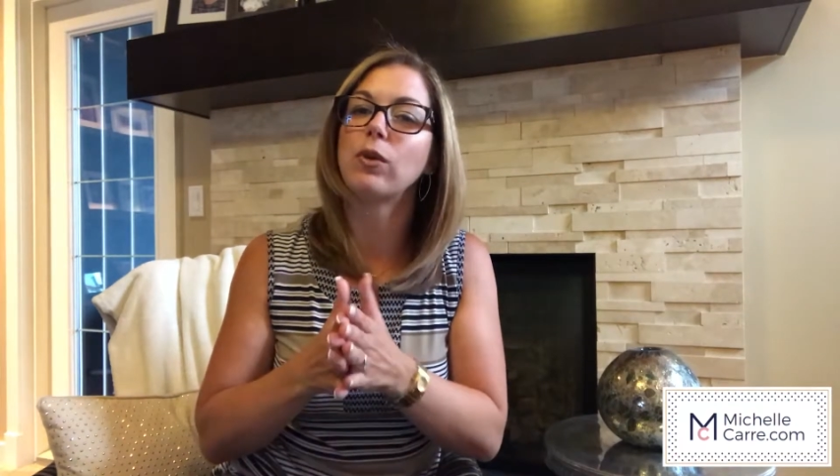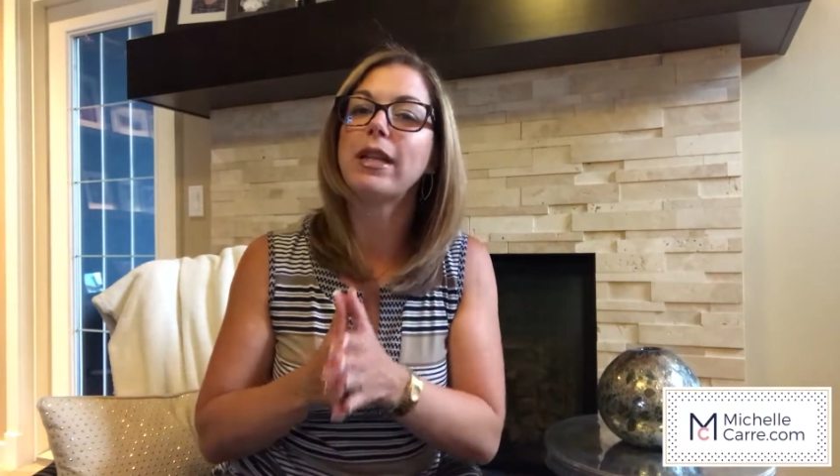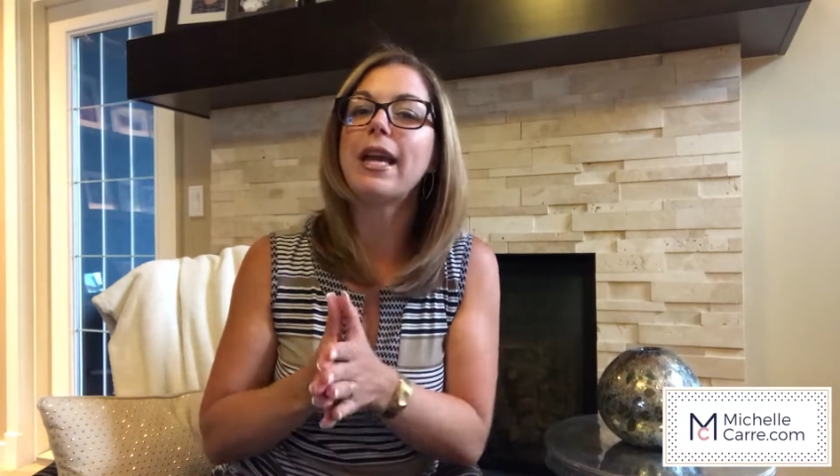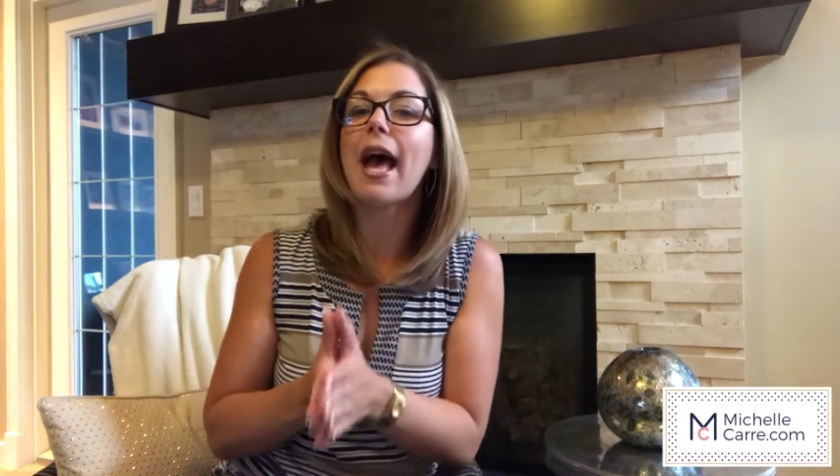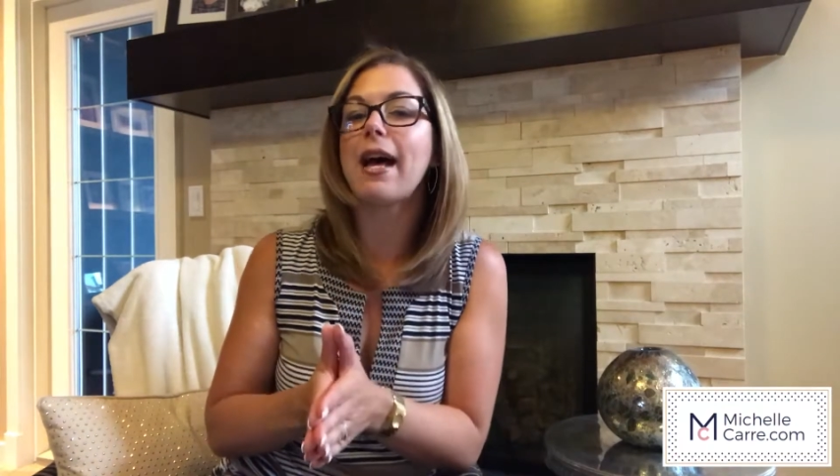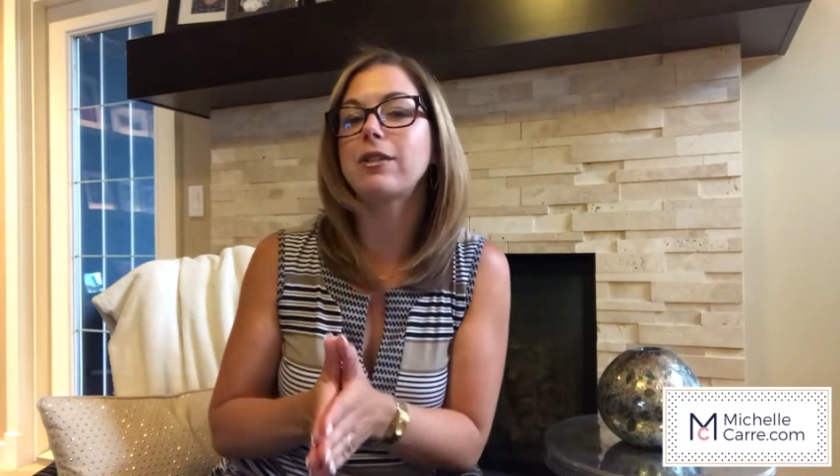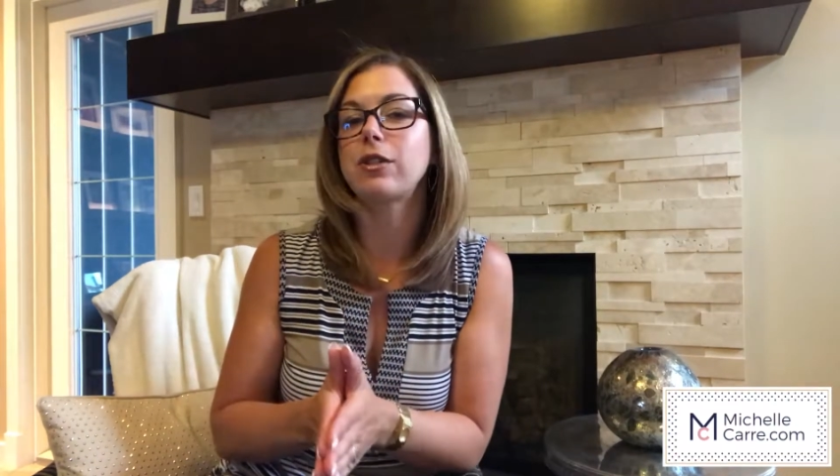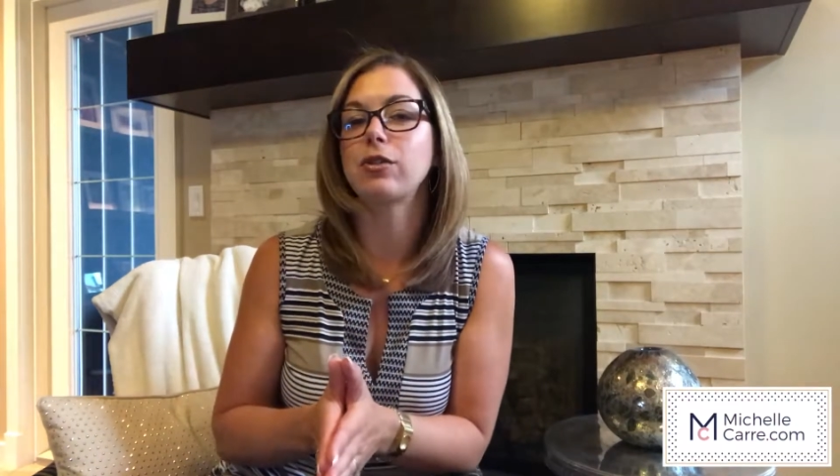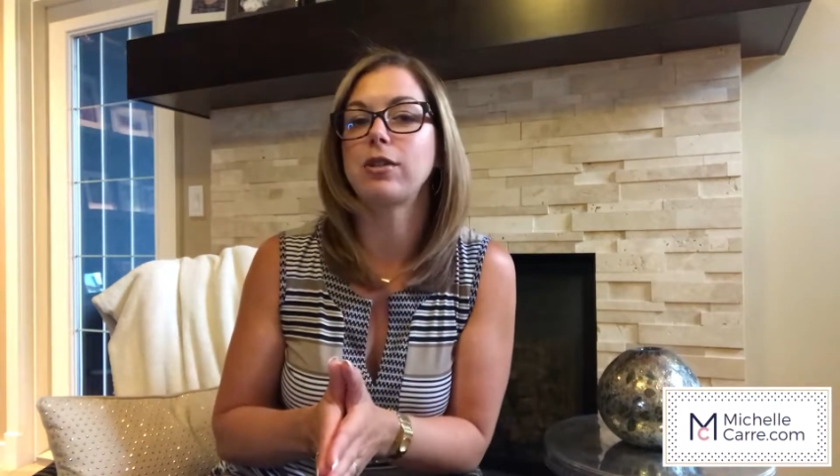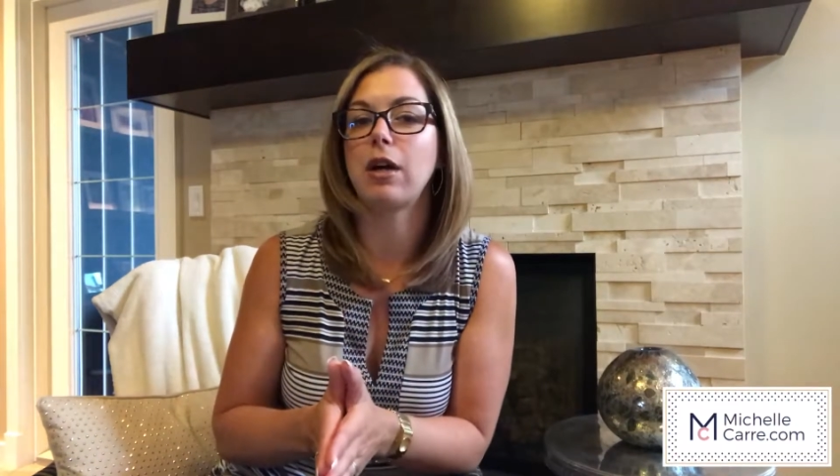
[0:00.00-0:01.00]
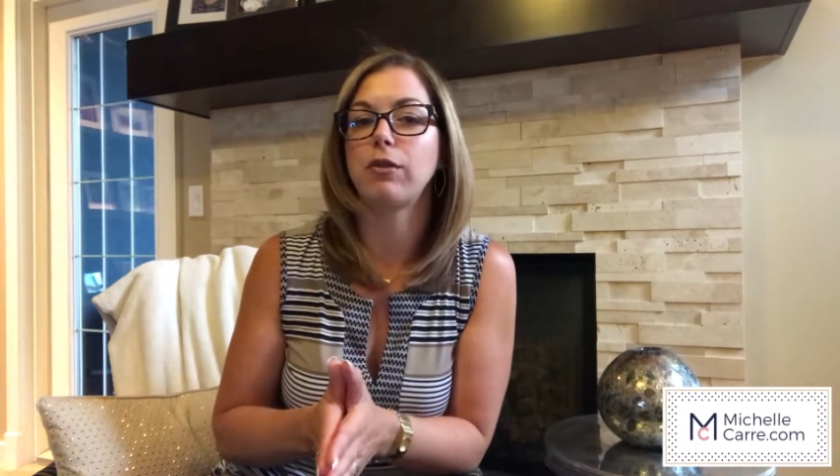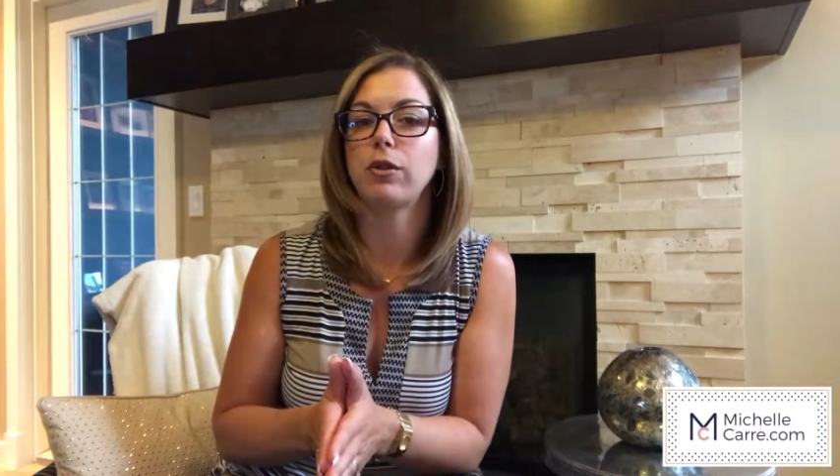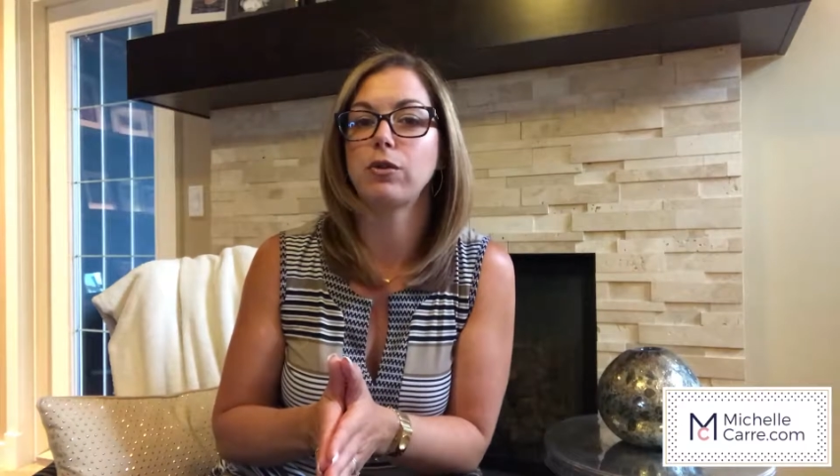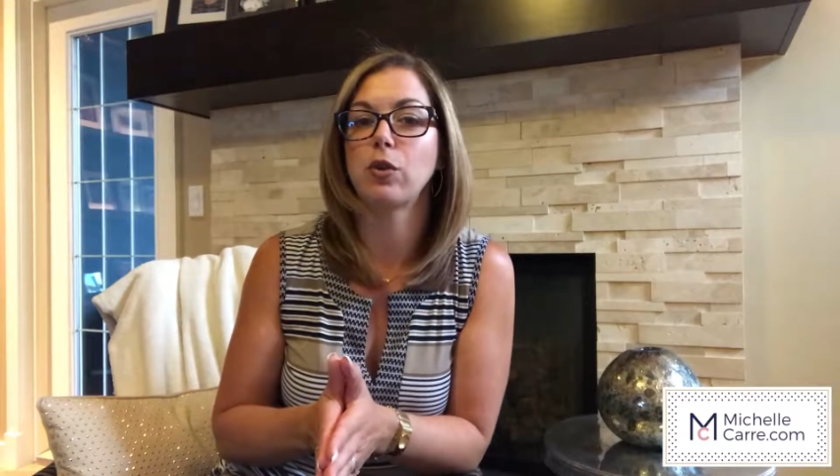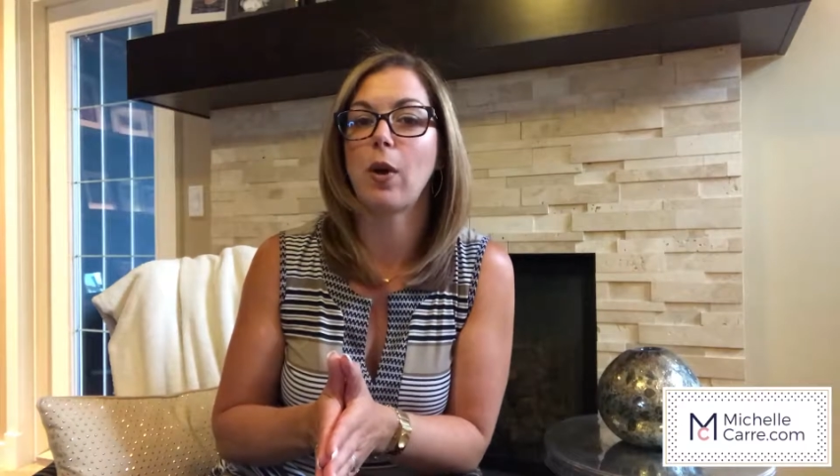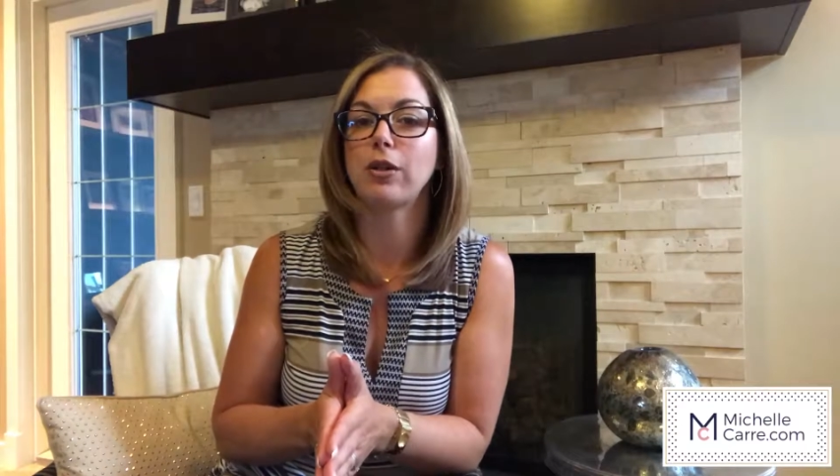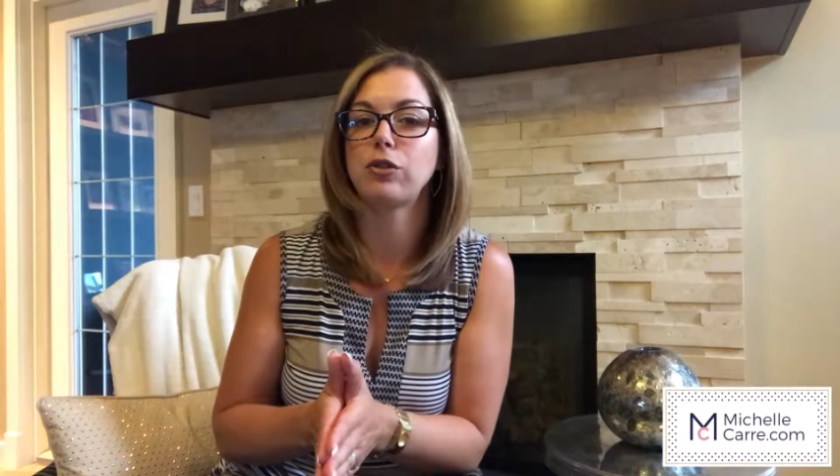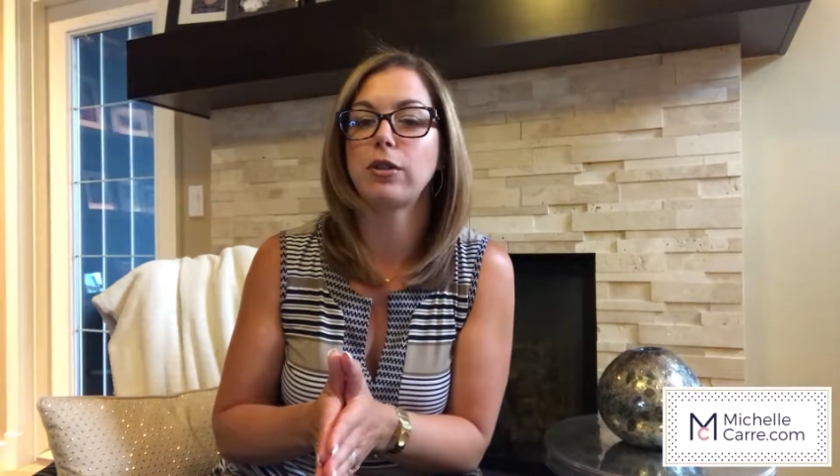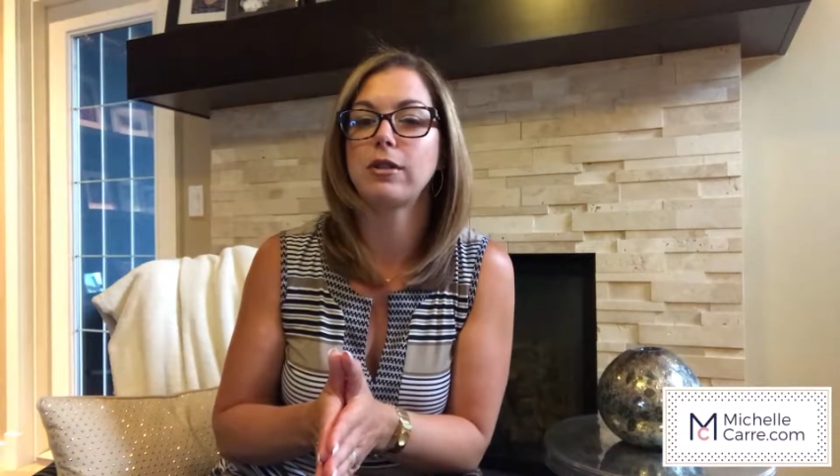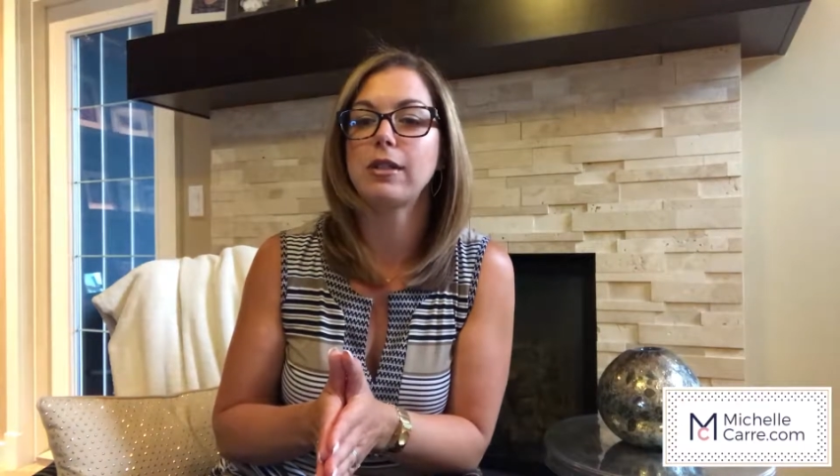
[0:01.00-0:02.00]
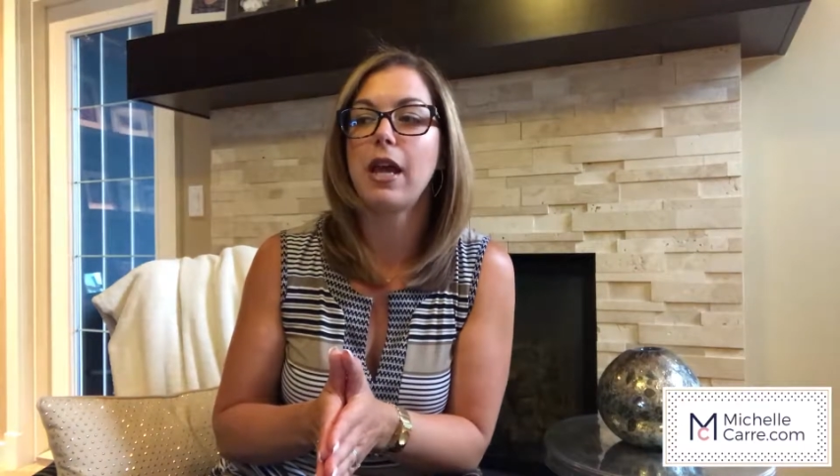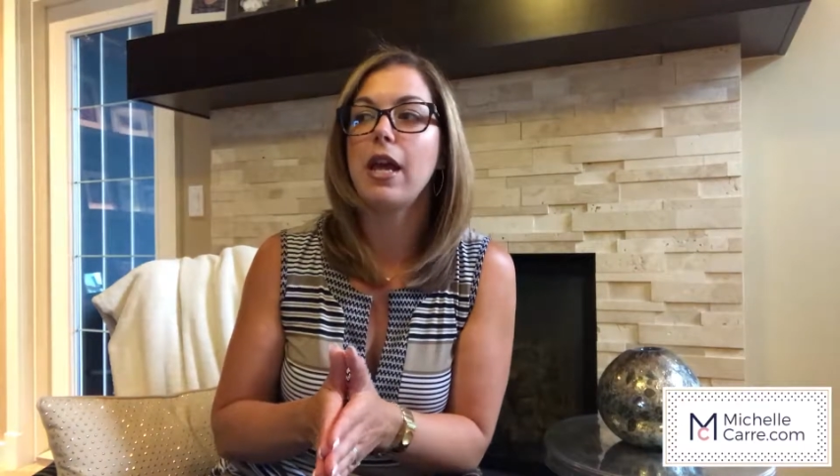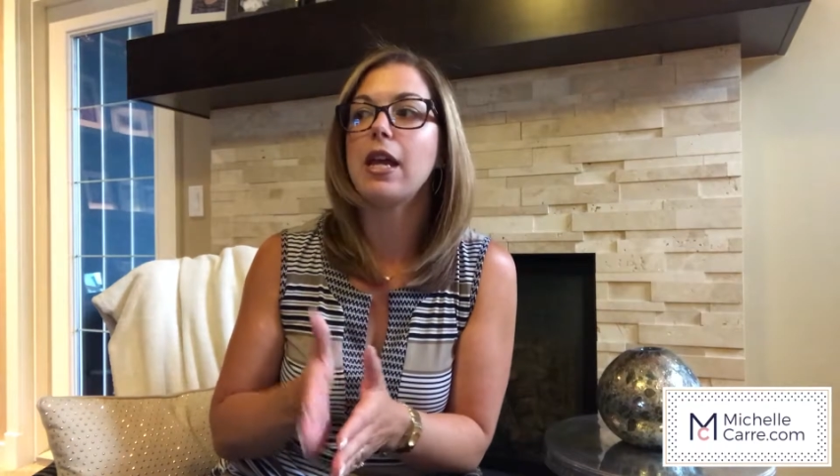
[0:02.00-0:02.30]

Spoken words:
really ask yourself those questions